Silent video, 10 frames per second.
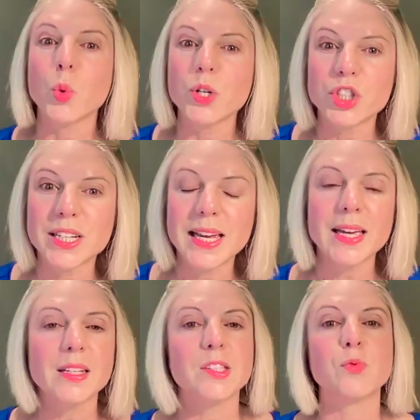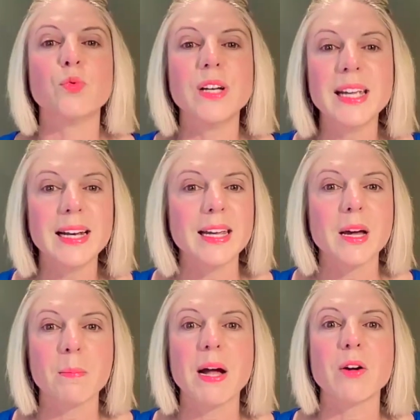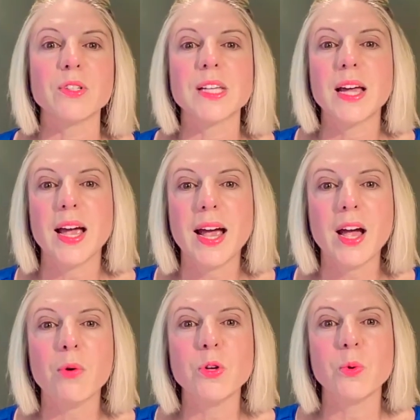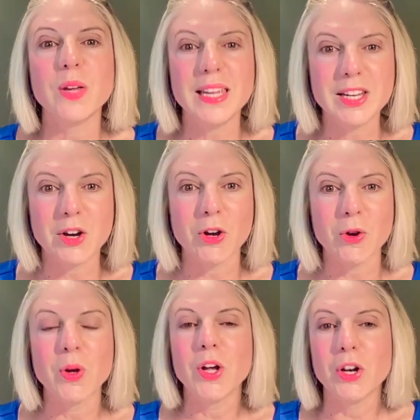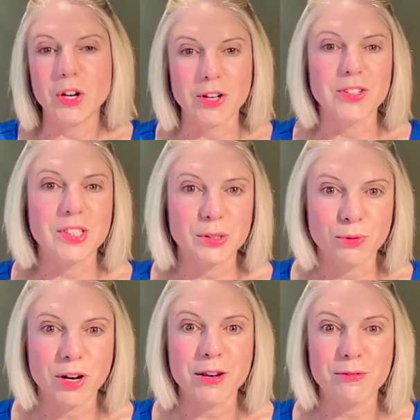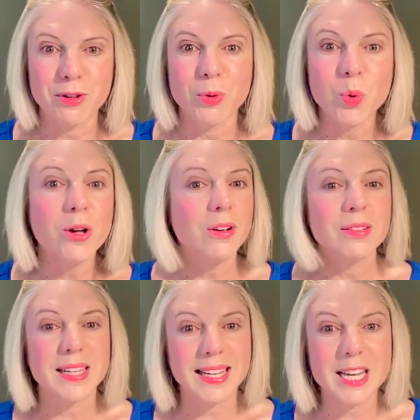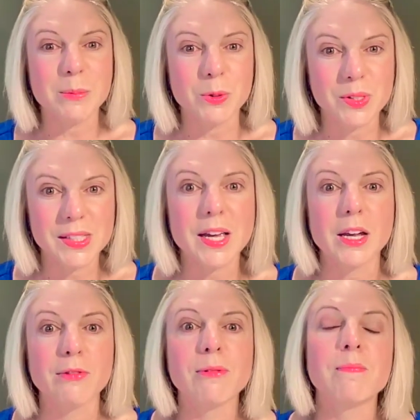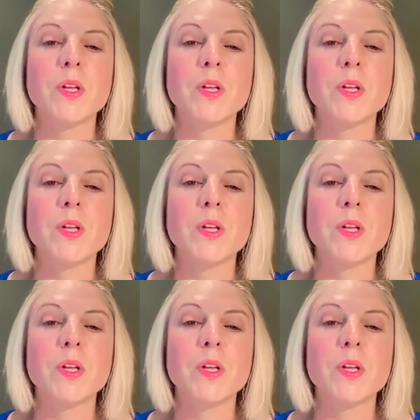which again is really about how your ego learned to survive in the world and keep you safe.